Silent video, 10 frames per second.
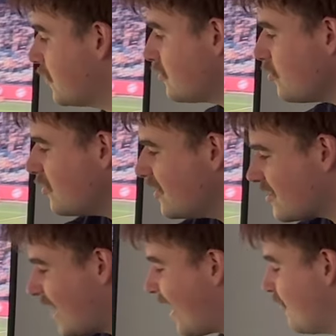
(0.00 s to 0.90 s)
it's also
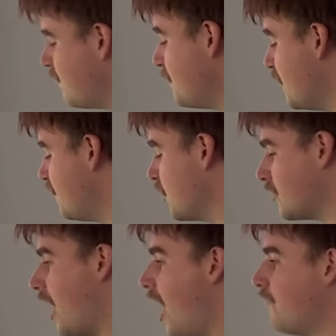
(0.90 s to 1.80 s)
this lack of midfield
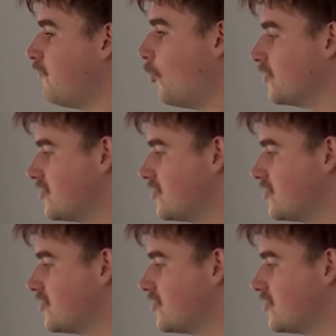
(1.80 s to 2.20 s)
and half-forward